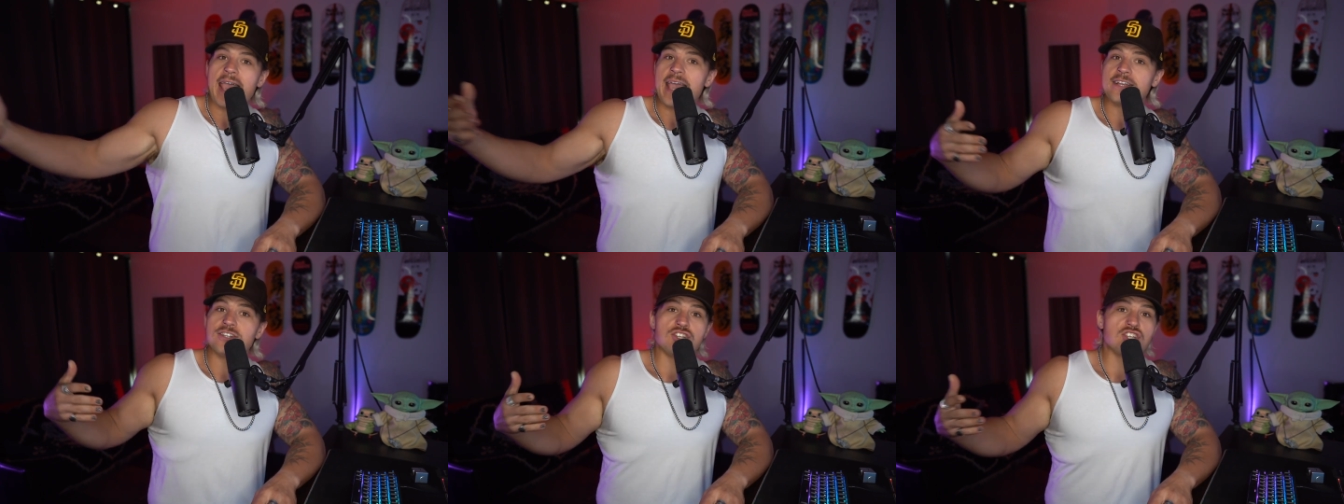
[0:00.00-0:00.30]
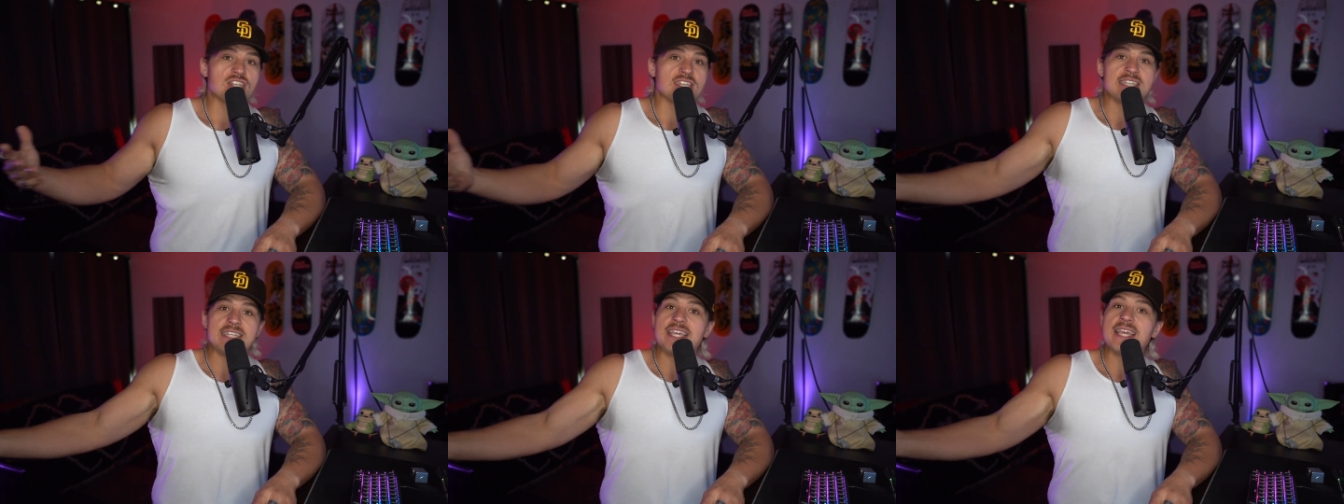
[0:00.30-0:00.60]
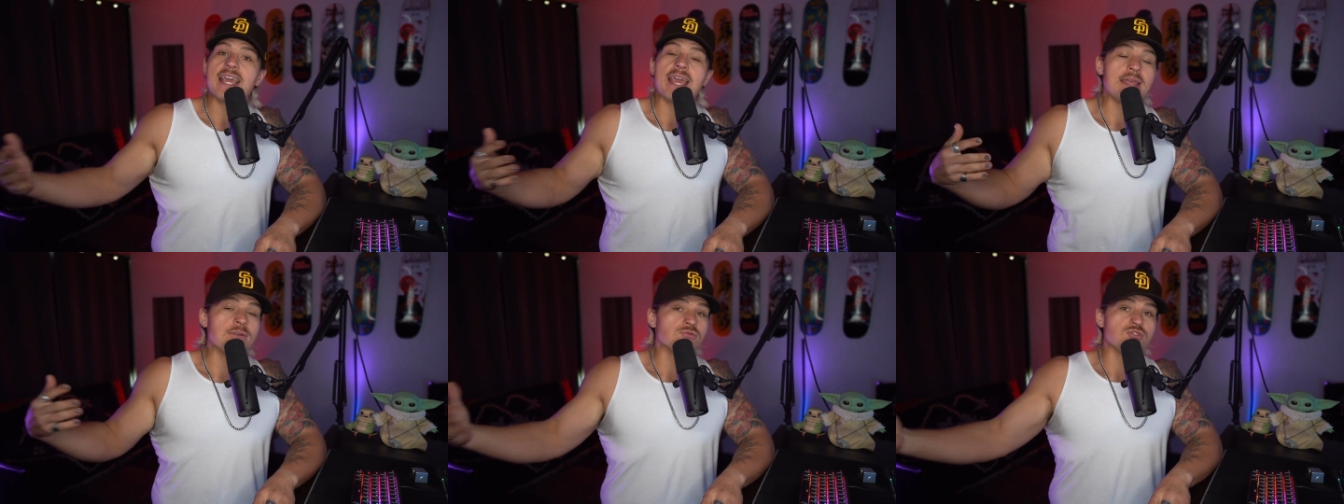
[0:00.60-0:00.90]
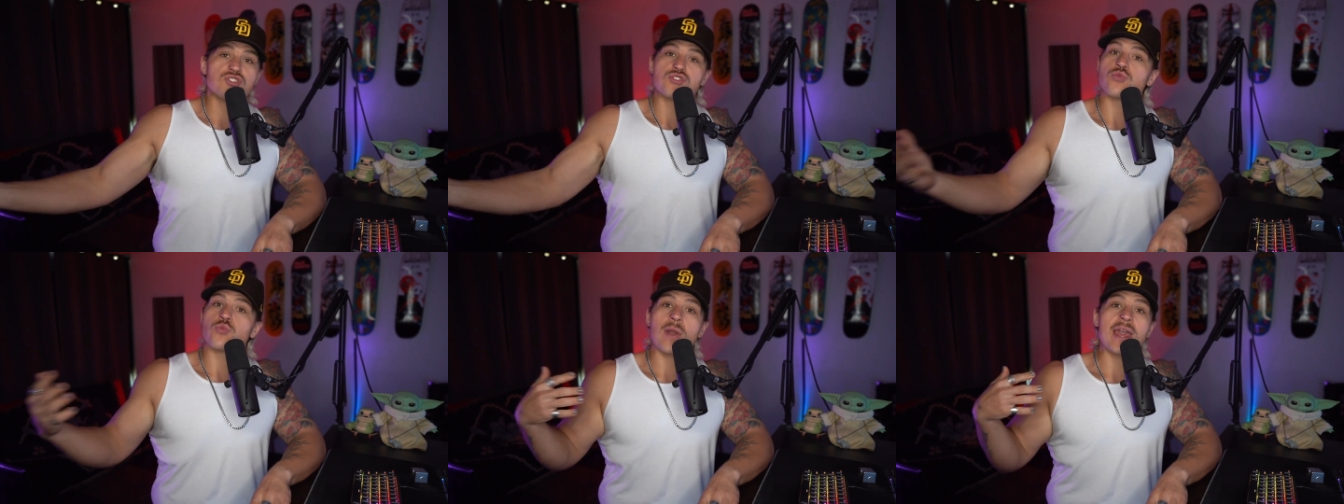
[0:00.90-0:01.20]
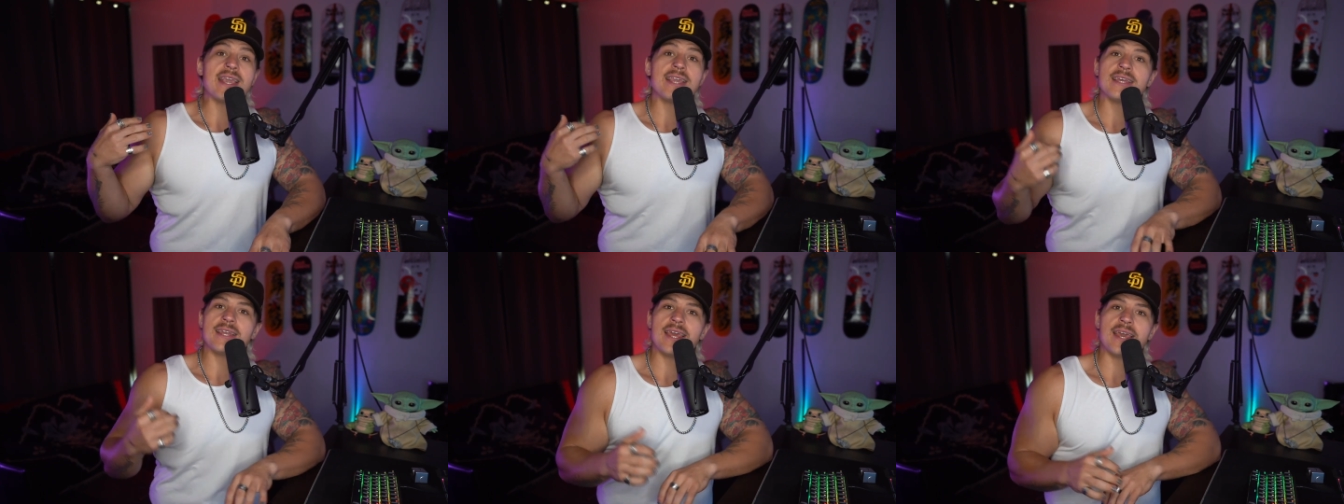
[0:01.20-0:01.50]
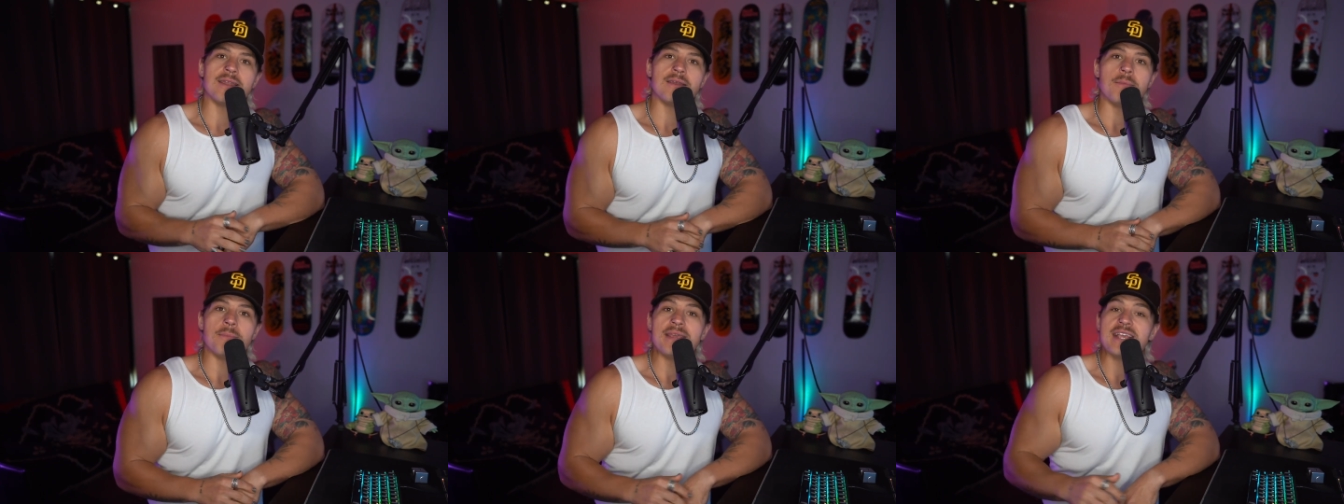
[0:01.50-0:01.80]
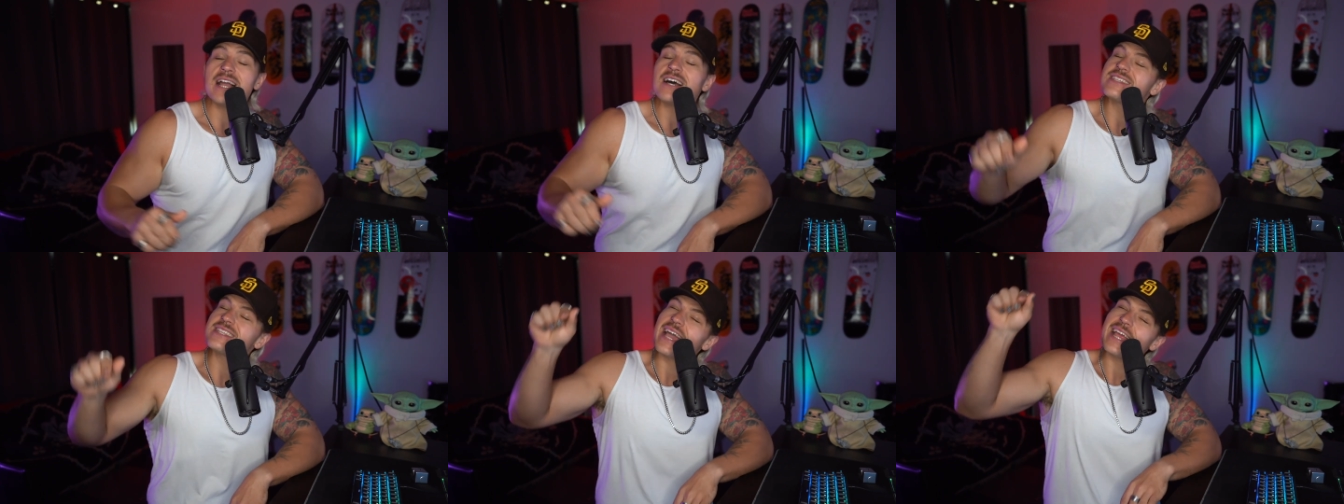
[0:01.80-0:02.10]
and just get and just rake it in
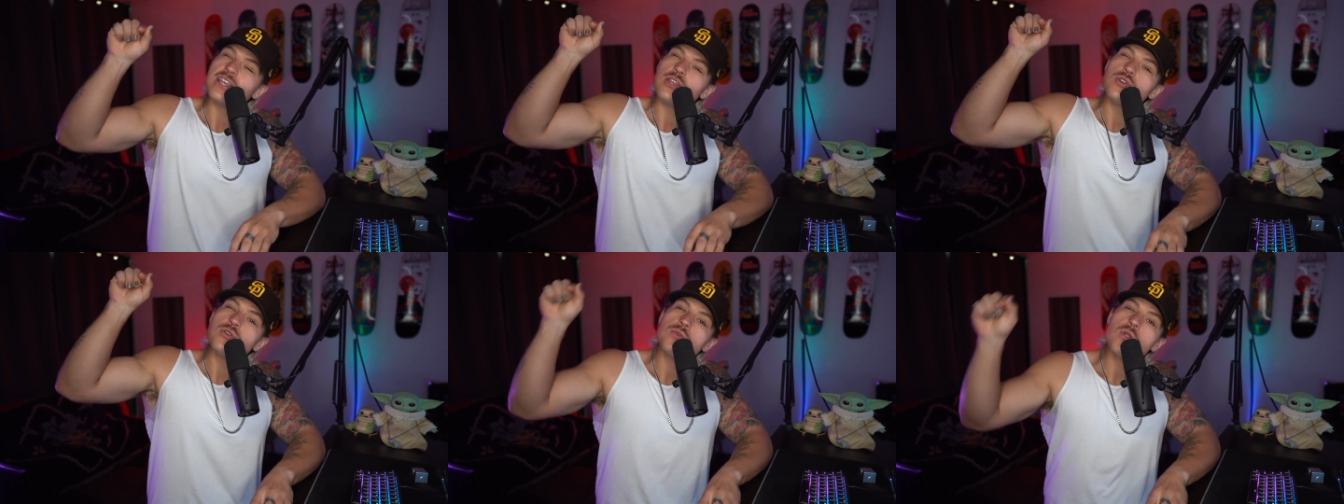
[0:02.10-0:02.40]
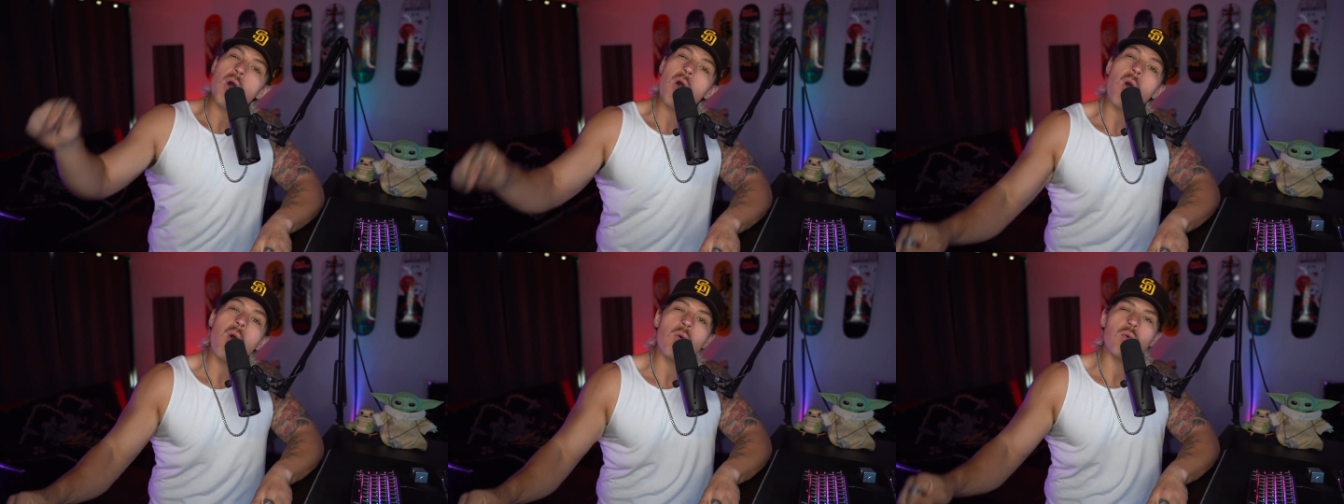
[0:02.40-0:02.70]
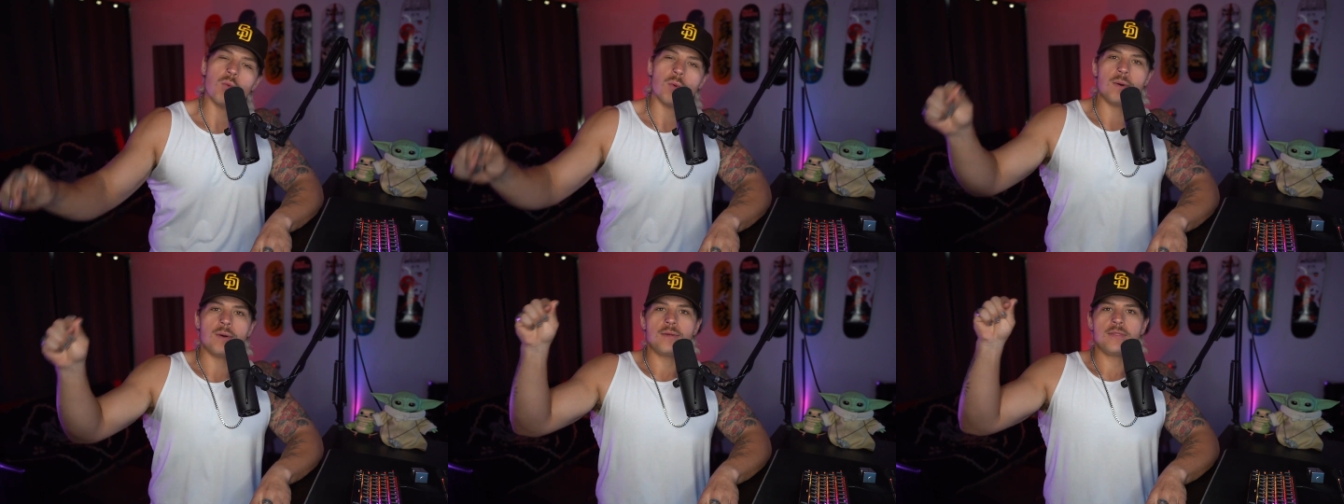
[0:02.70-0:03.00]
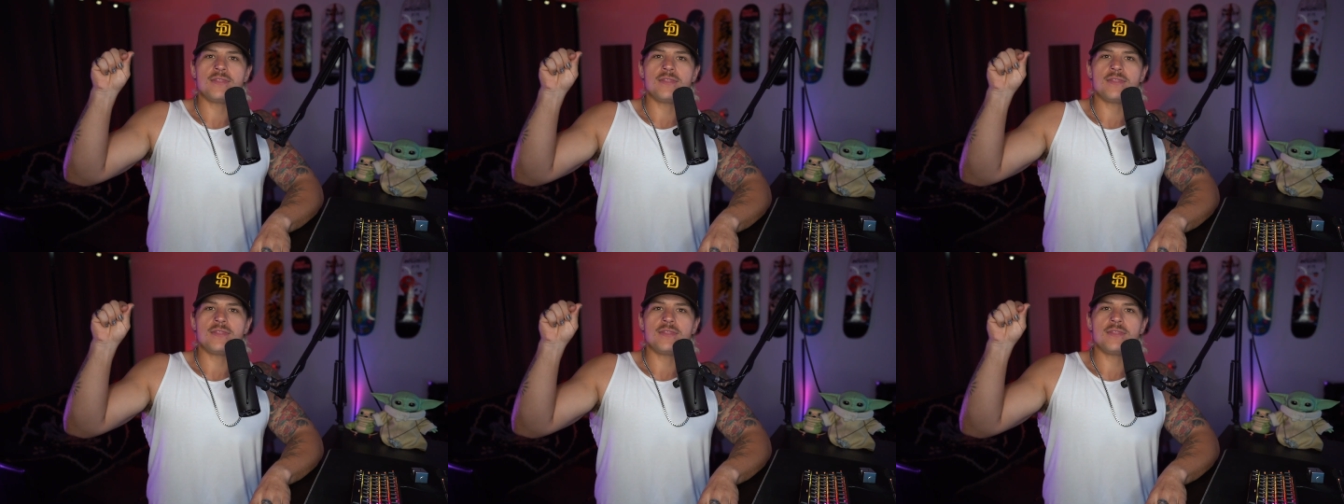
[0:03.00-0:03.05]
because I know